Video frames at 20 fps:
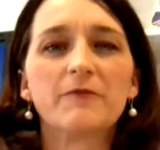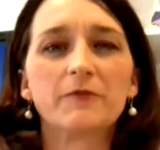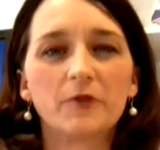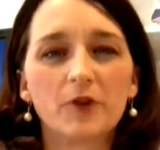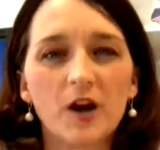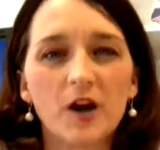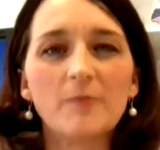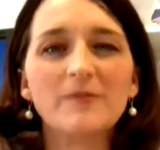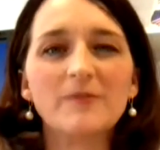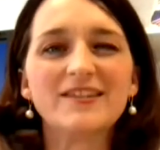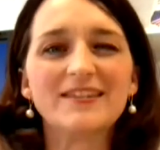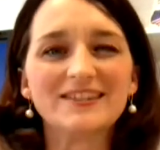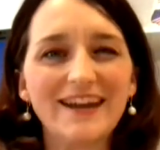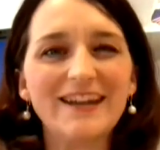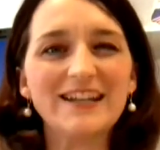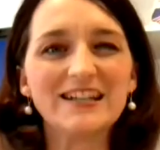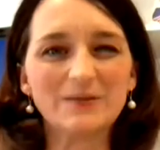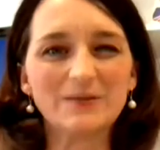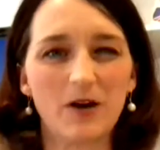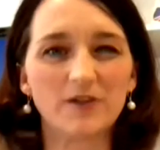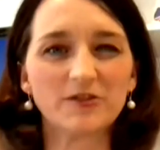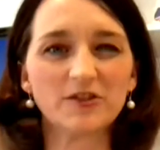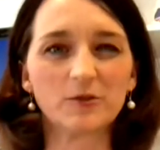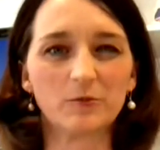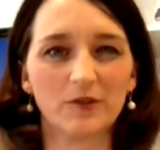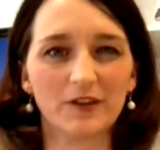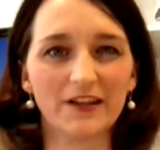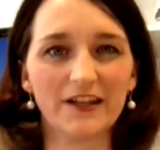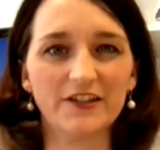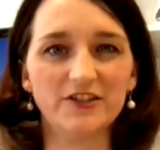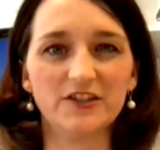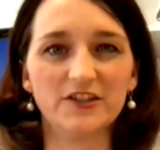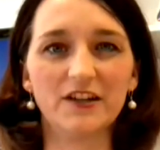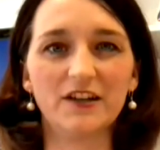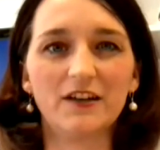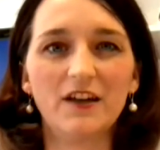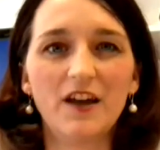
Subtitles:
from state-sponsored religion.